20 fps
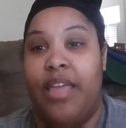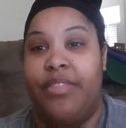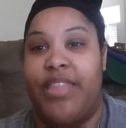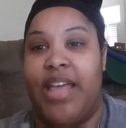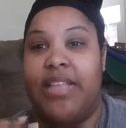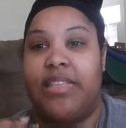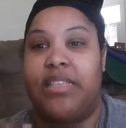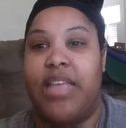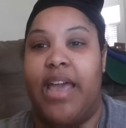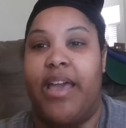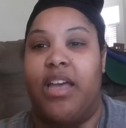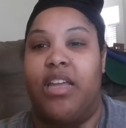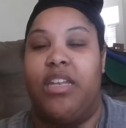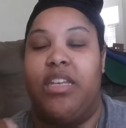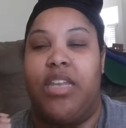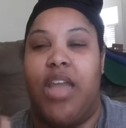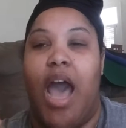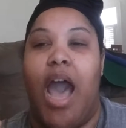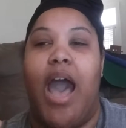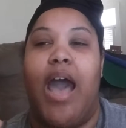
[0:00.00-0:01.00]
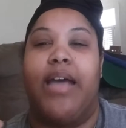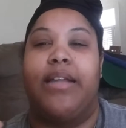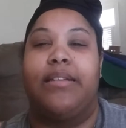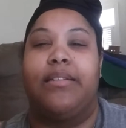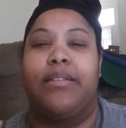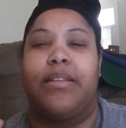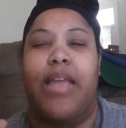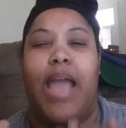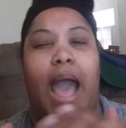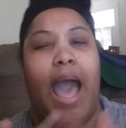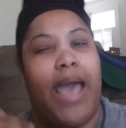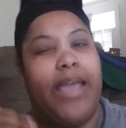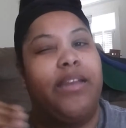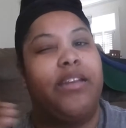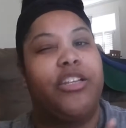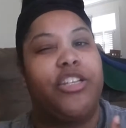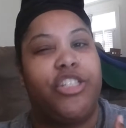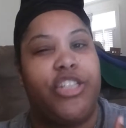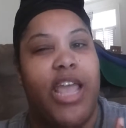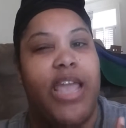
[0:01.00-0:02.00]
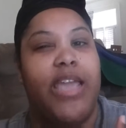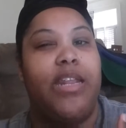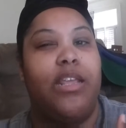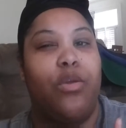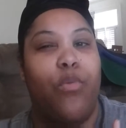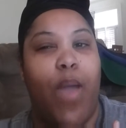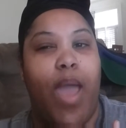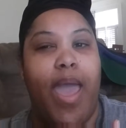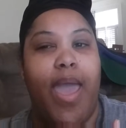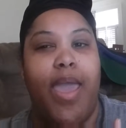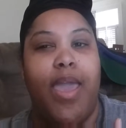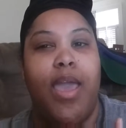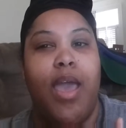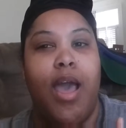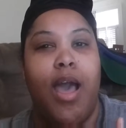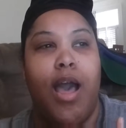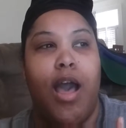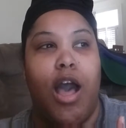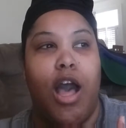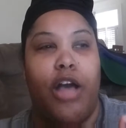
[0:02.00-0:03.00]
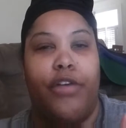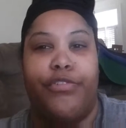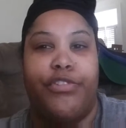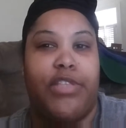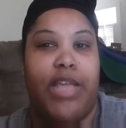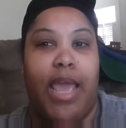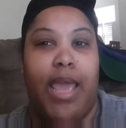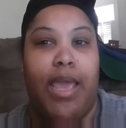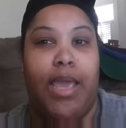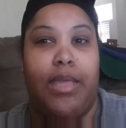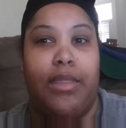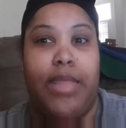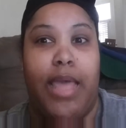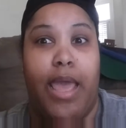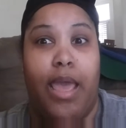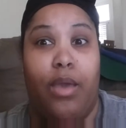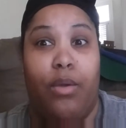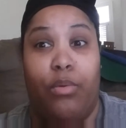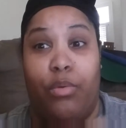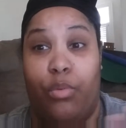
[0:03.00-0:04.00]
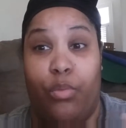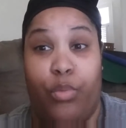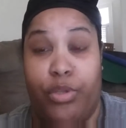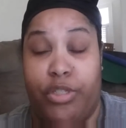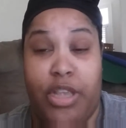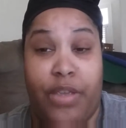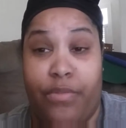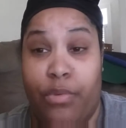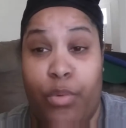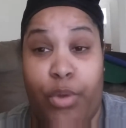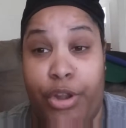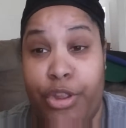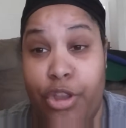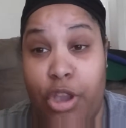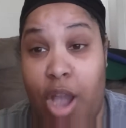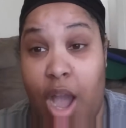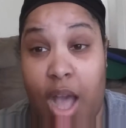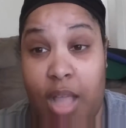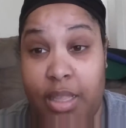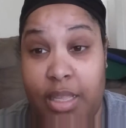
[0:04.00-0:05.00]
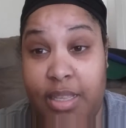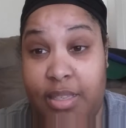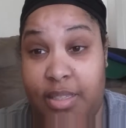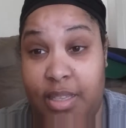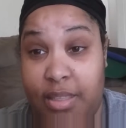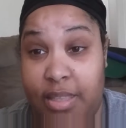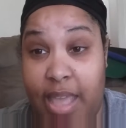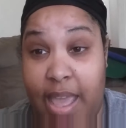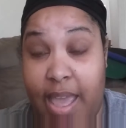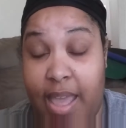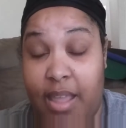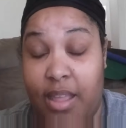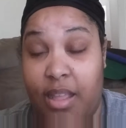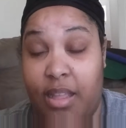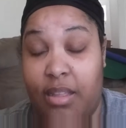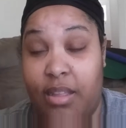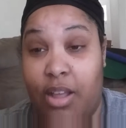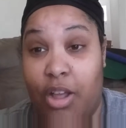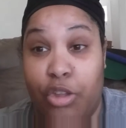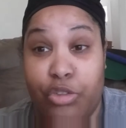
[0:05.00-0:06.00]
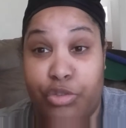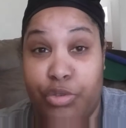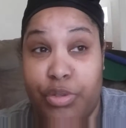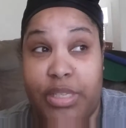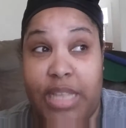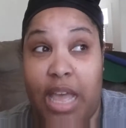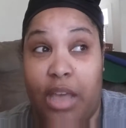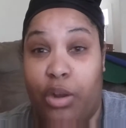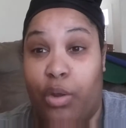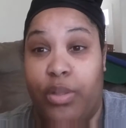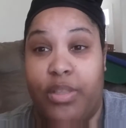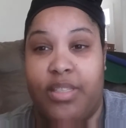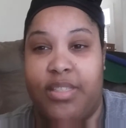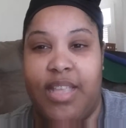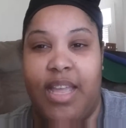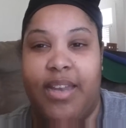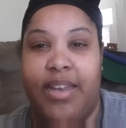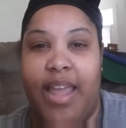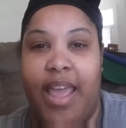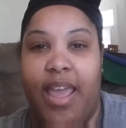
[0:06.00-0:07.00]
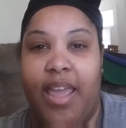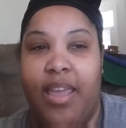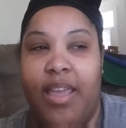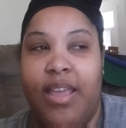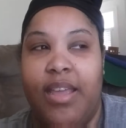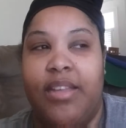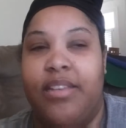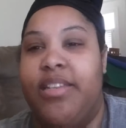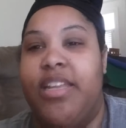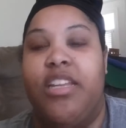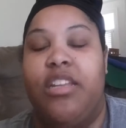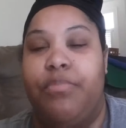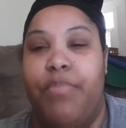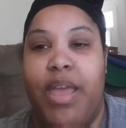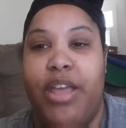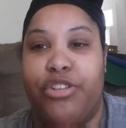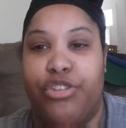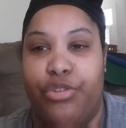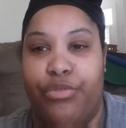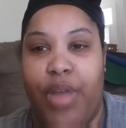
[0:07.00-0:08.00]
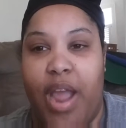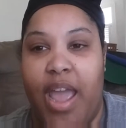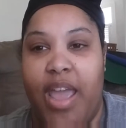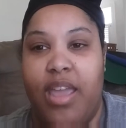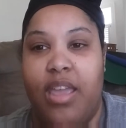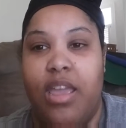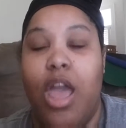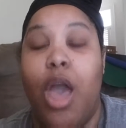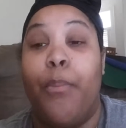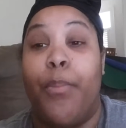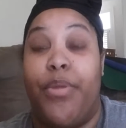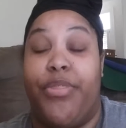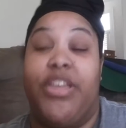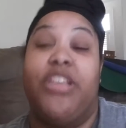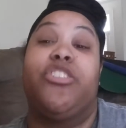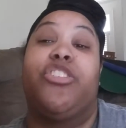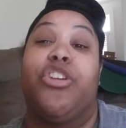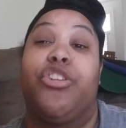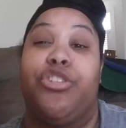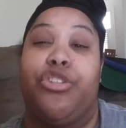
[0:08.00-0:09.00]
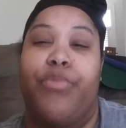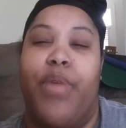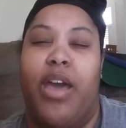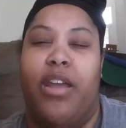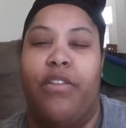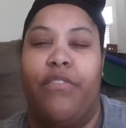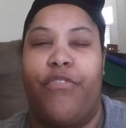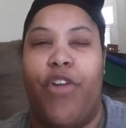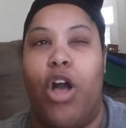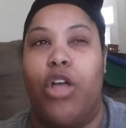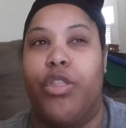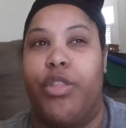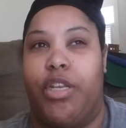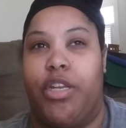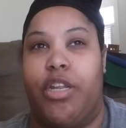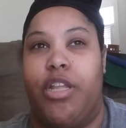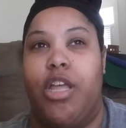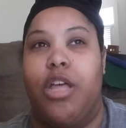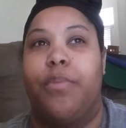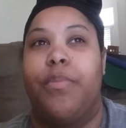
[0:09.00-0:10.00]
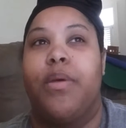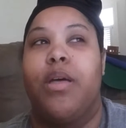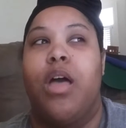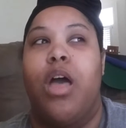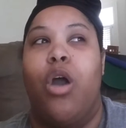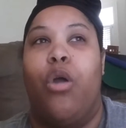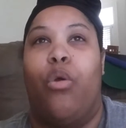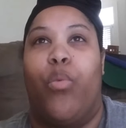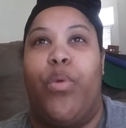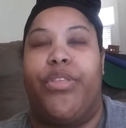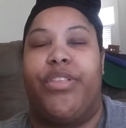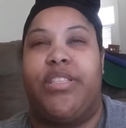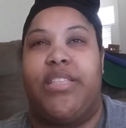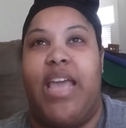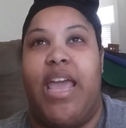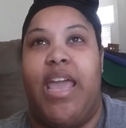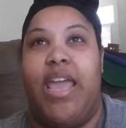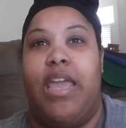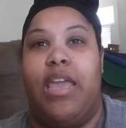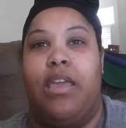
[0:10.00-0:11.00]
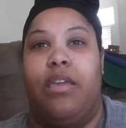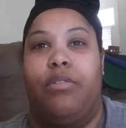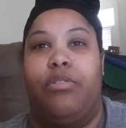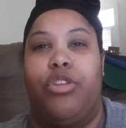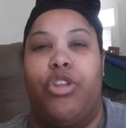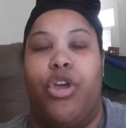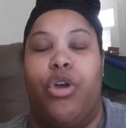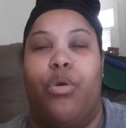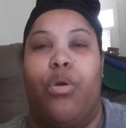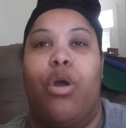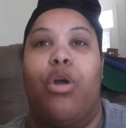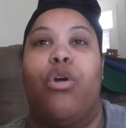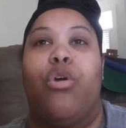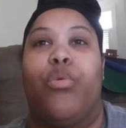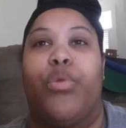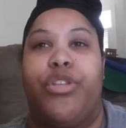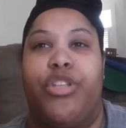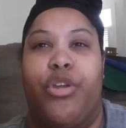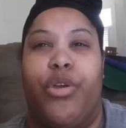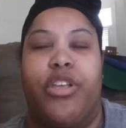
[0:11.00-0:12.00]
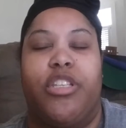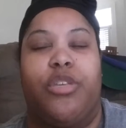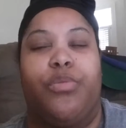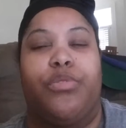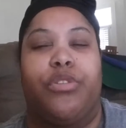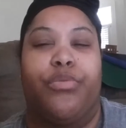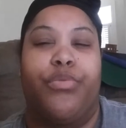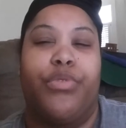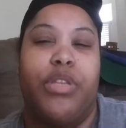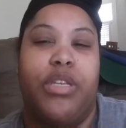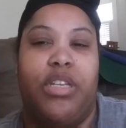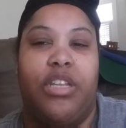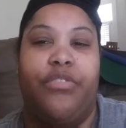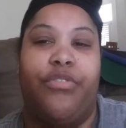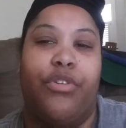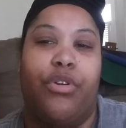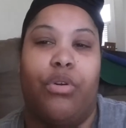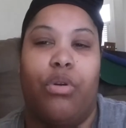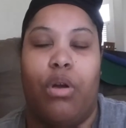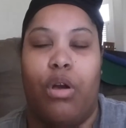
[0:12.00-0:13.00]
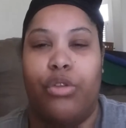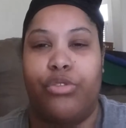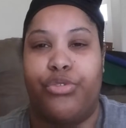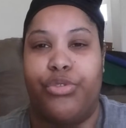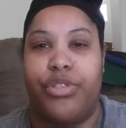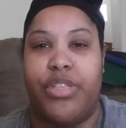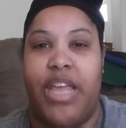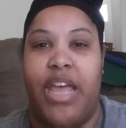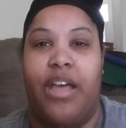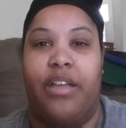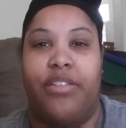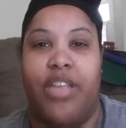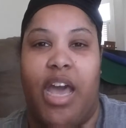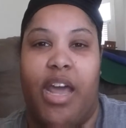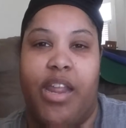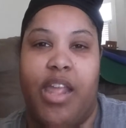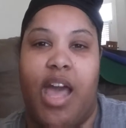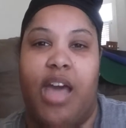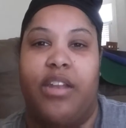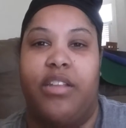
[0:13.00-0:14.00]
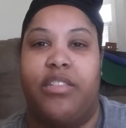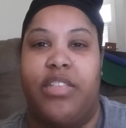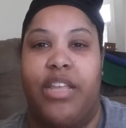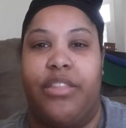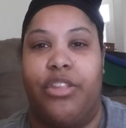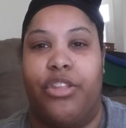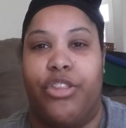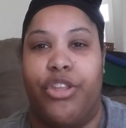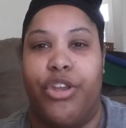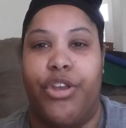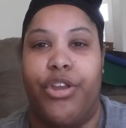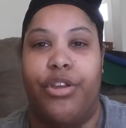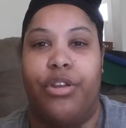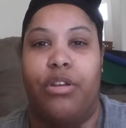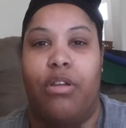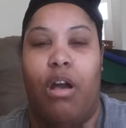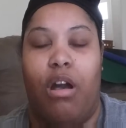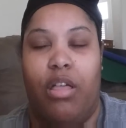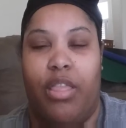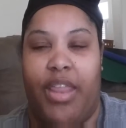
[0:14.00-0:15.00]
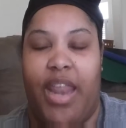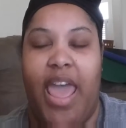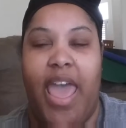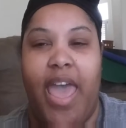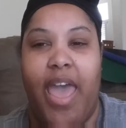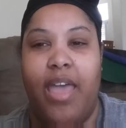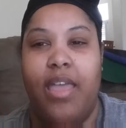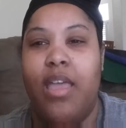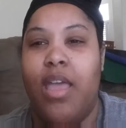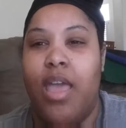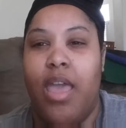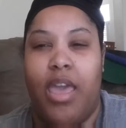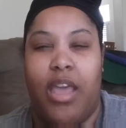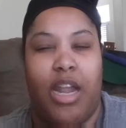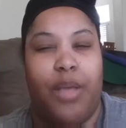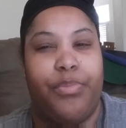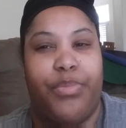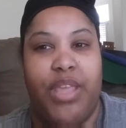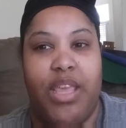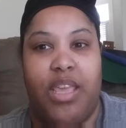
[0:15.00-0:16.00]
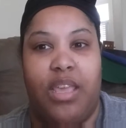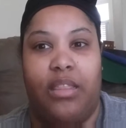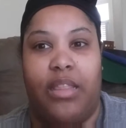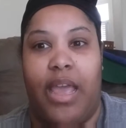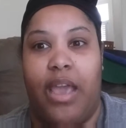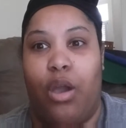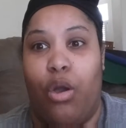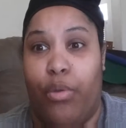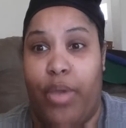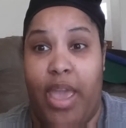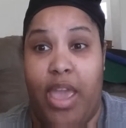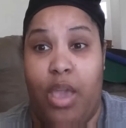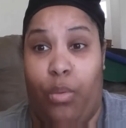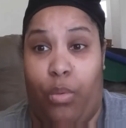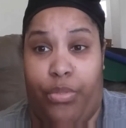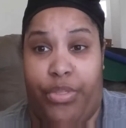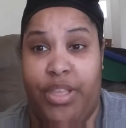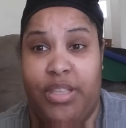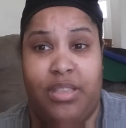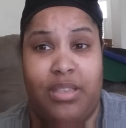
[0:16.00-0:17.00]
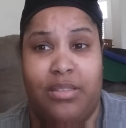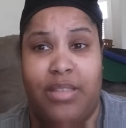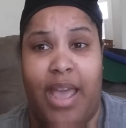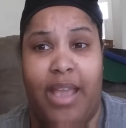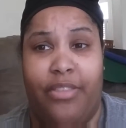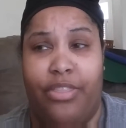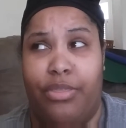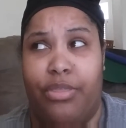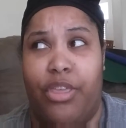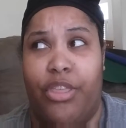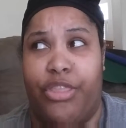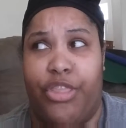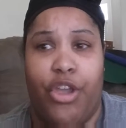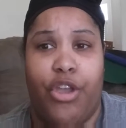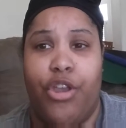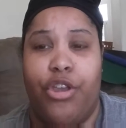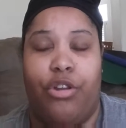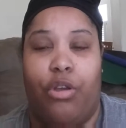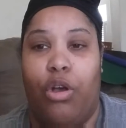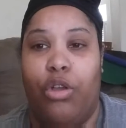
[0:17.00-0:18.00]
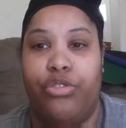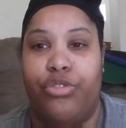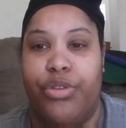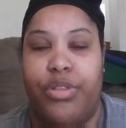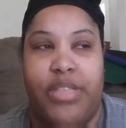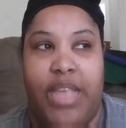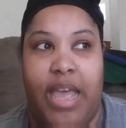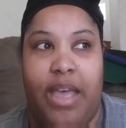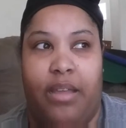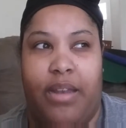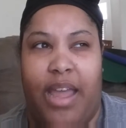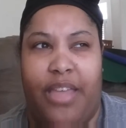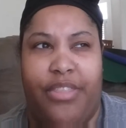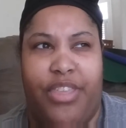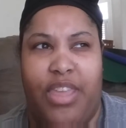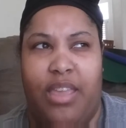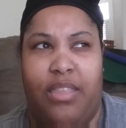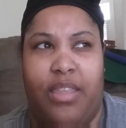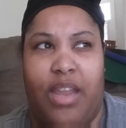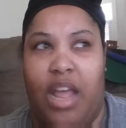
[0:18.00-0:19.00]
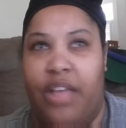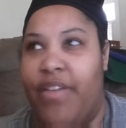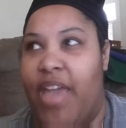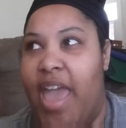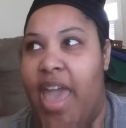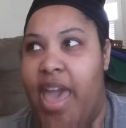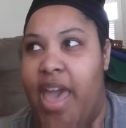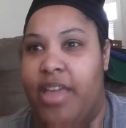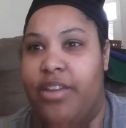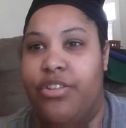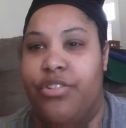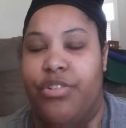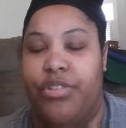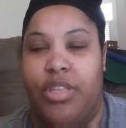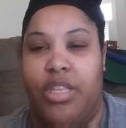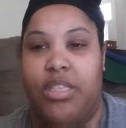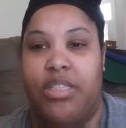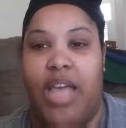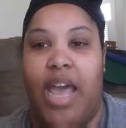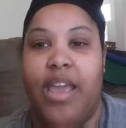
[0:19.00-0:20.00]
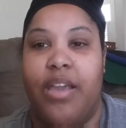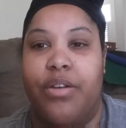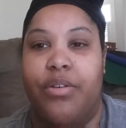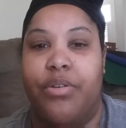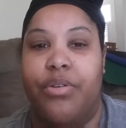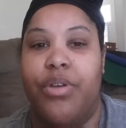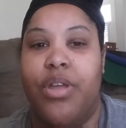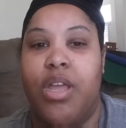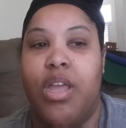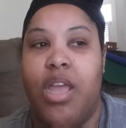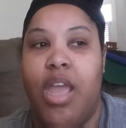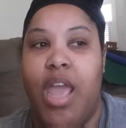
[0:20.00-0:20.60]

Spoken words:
that's like a kind of shady way of saying that whichever one of your colleagues did that ultrasound on Sunday didn't measure right, but then turned around and followed it up with saying, because it was a really difficult ultrasound, yada yada, this, that, and the third, all of that. And I'm thinking like, okay, well, this is like the third ultrasound I think that I've had during the cycle,